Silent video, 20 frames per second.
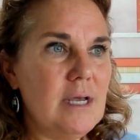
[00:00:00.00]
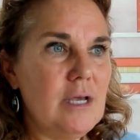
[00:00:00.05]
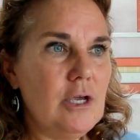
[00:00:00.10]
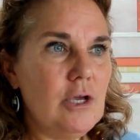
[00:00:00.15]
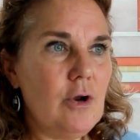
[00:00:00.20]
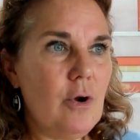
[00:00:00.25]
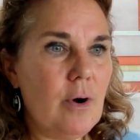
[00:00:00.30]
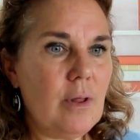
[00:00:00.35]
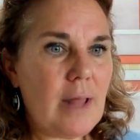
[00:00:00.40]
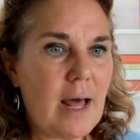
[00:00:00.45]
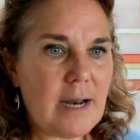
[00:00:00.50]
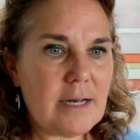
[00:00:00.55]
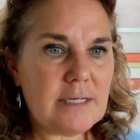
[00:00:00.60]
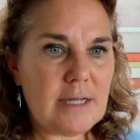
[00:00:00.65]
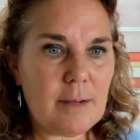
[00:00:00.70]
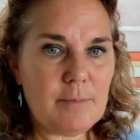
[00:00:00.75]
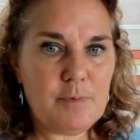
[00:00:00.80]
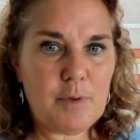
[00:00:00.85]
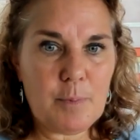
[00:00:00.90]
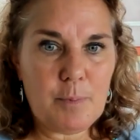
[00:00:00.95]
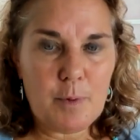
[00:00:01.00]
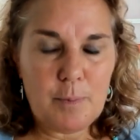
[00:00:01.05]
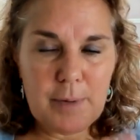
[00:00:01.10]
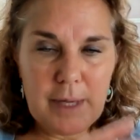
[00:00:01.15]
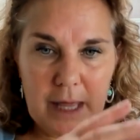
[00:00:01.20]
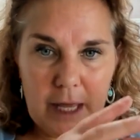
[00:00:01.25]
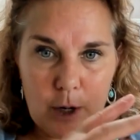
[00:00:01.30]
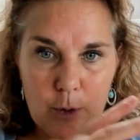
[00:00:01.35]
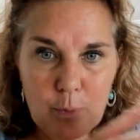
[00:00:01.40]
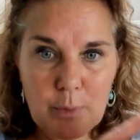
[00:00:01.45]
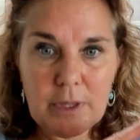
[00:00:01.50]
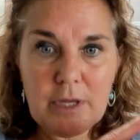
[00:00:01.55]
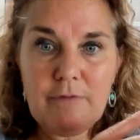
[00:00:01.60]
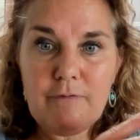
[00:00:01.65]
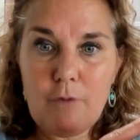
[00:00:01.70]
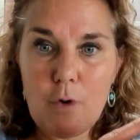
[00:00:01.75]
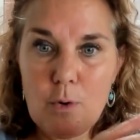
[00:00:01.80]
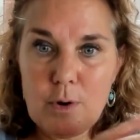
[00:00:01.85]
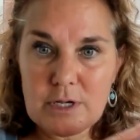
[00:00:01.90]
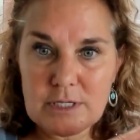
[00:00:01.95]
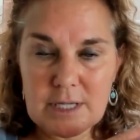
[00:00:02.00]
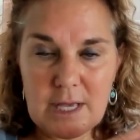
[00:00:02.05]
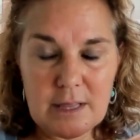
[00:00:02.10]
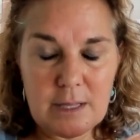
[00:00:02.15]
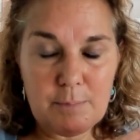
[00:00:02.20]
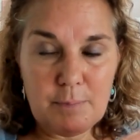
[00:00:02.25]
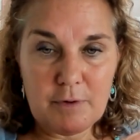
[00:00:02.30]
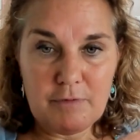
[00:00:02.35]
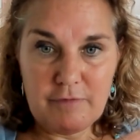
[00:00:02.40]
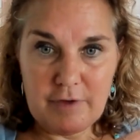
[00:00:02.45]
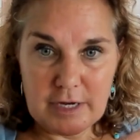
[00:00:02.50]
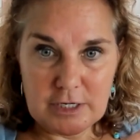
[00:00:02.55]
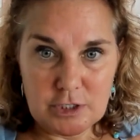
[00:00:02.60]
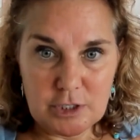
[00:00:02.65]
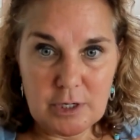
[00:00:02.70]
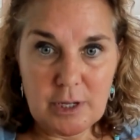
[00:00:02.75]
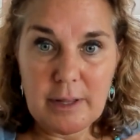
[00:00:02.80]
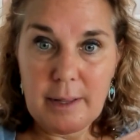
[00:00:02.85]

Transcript: a lot of times people will be like really focused on the professional.